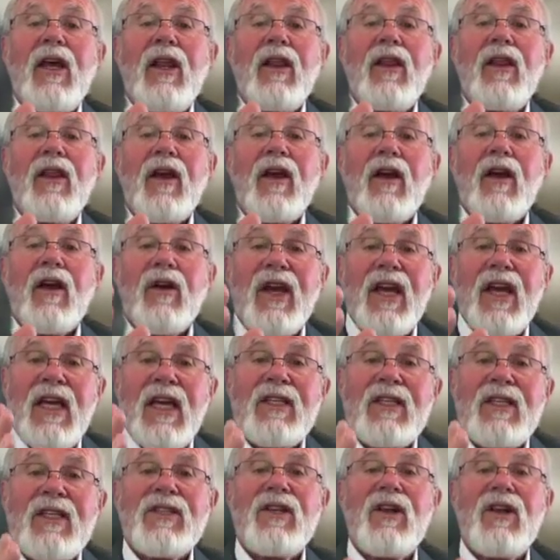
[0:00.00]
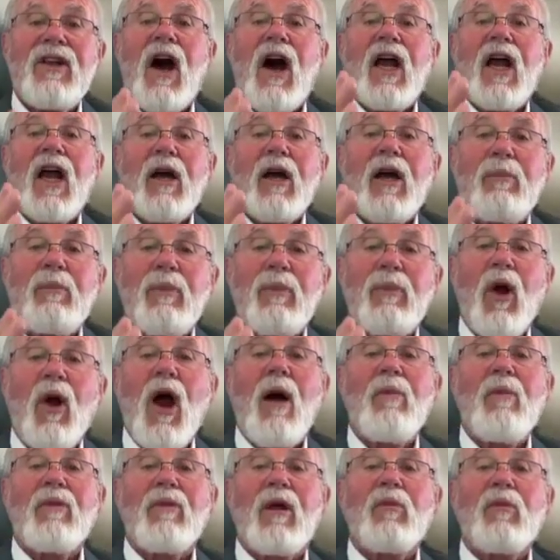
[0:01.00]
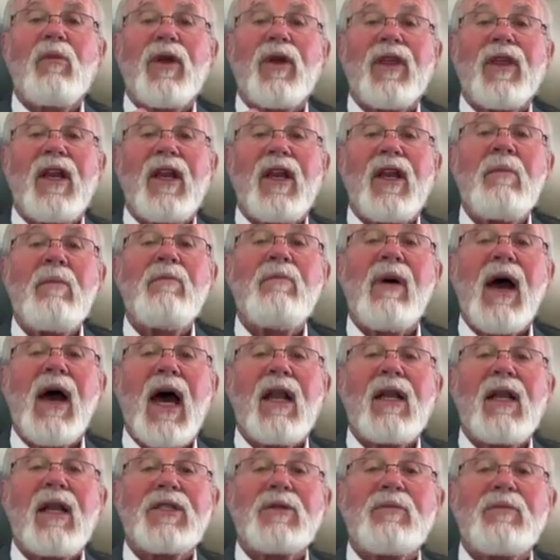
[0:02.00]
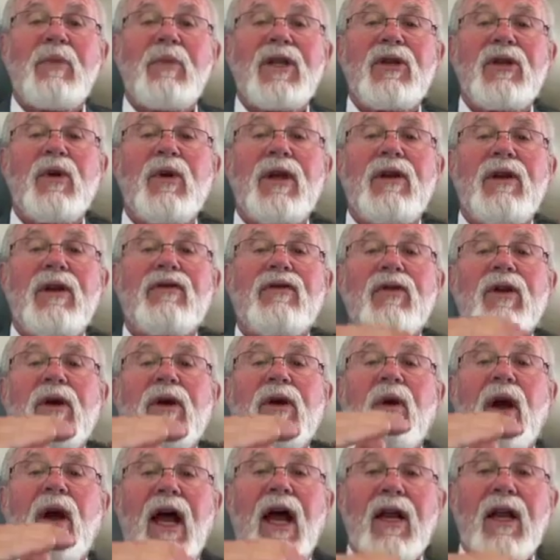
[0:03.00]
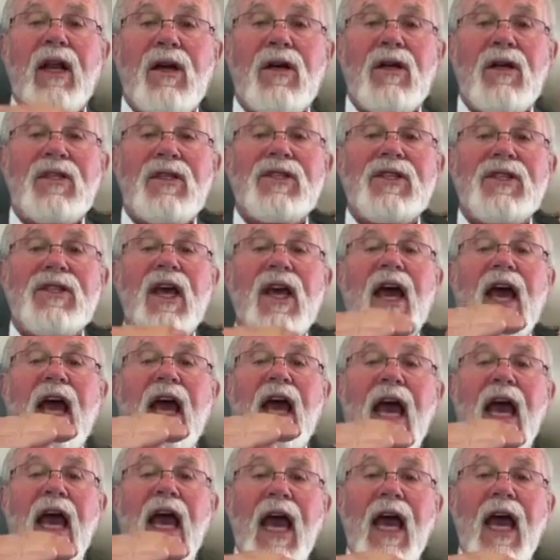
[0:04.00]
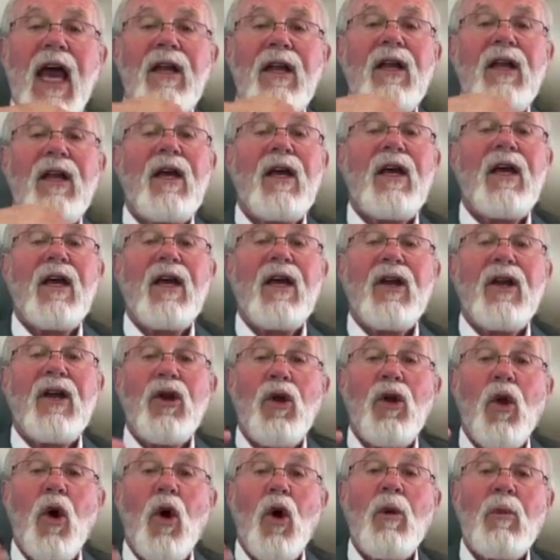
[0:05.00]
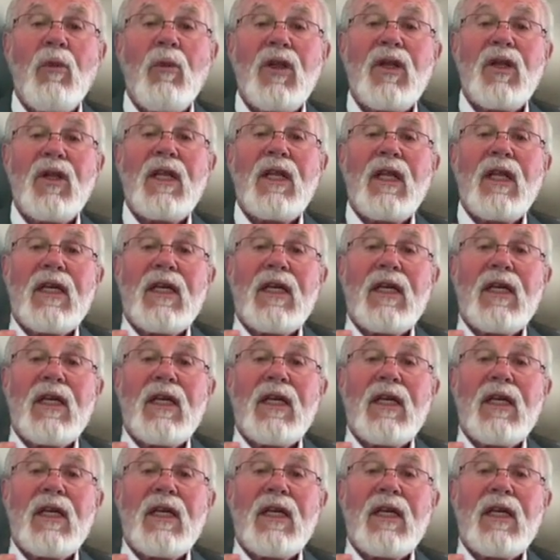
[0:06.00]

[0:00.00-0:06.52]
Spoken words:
there is not a problem with an imbalance between free radicals and normal